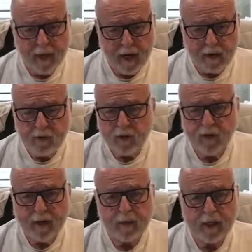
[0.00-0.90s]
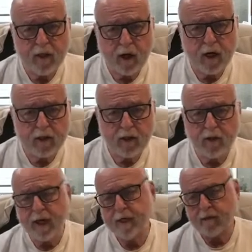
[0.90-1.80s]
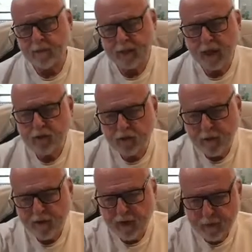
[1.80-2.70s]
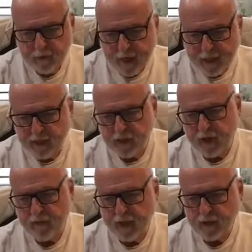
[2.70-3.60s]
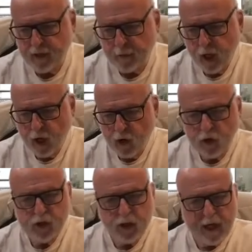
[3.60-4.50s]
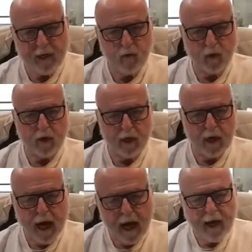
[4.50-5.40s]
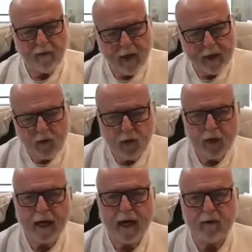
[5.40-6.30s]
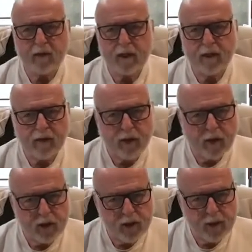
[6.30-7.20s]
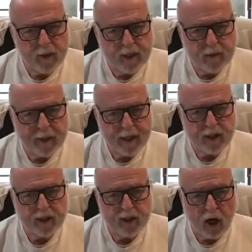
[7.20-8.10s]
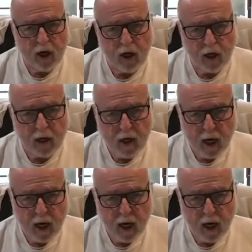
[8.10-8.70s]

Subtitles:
I was a family doctor, and besides doing my family practice, I've done some urgent care work. If I look at how difficult some of these patients are,